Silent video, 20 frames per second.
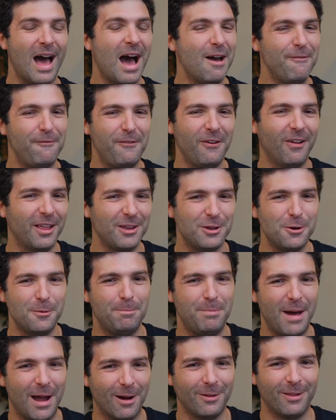I feel like you
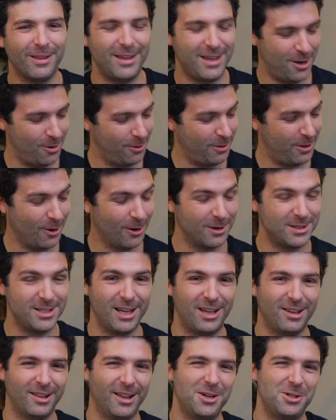barely hear the
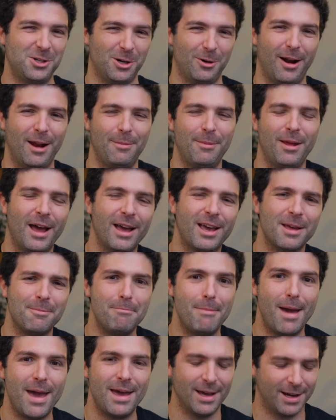articulation, right? I mean, I
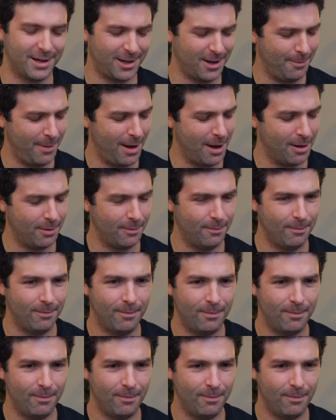can make it come out,